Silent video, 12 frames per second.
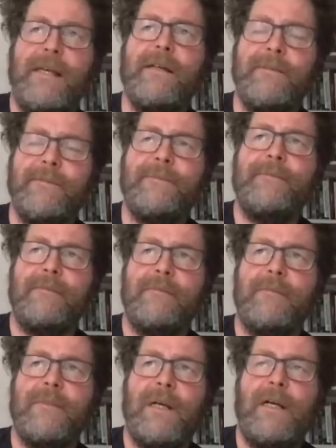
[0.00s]
Yeah.
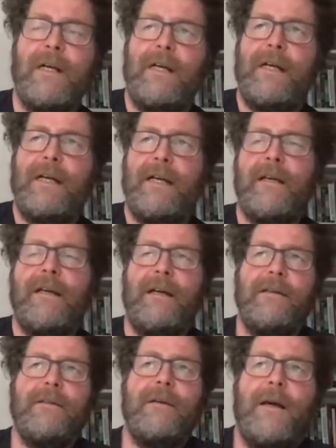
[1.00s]
I,
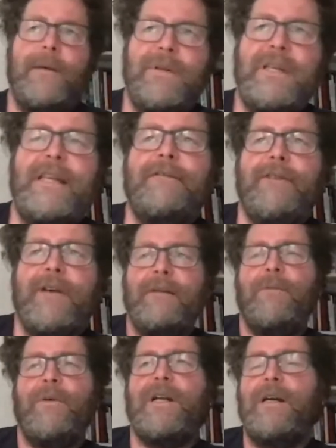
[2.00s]
I, I, believe,
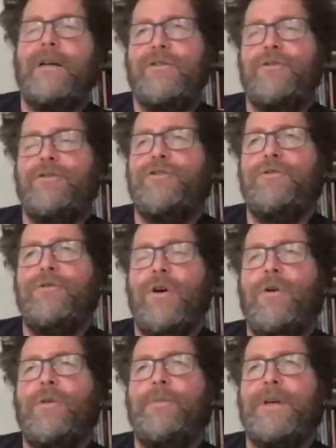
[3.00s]
and what I do too
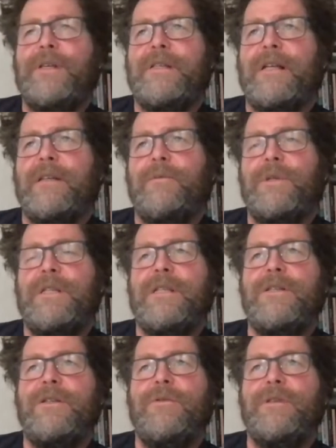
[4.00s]
hope is that with
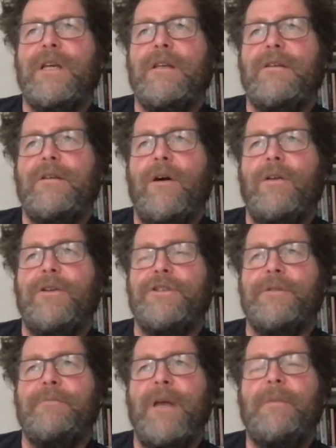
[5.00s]
this new
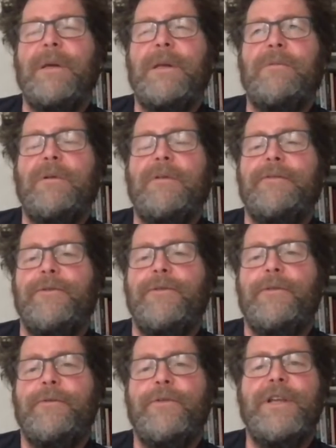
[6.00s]
technology, maybe it will fr
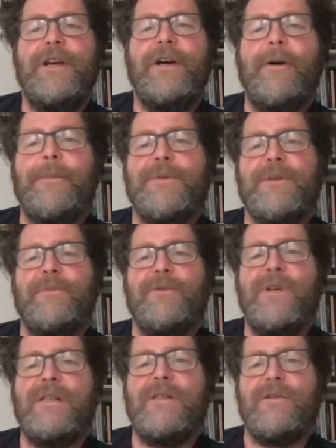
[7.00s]
free up some
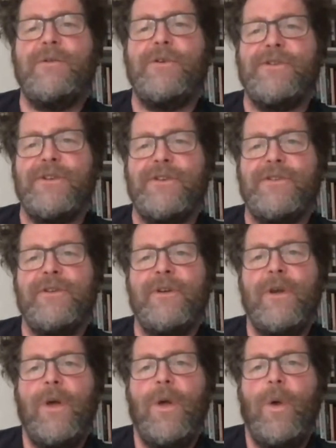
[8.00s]
resources
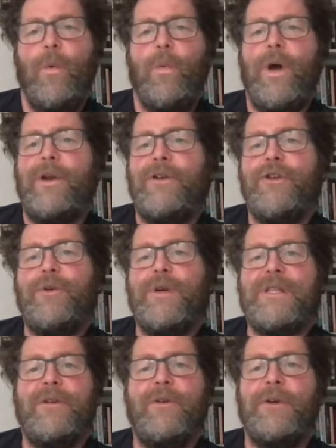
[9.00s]
where you
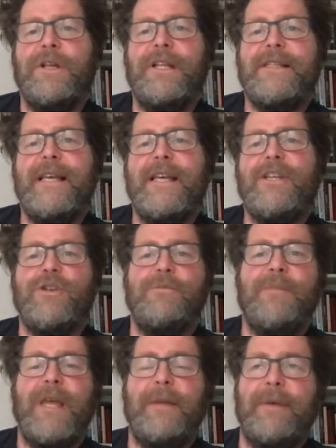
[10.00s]
as an
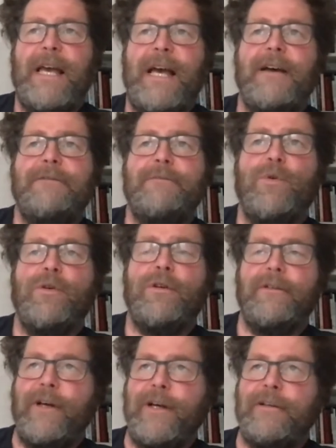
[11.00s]
organization maybe have more
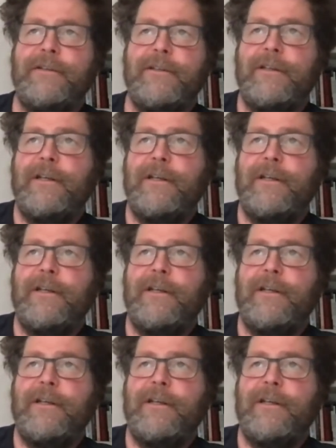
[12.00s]
of a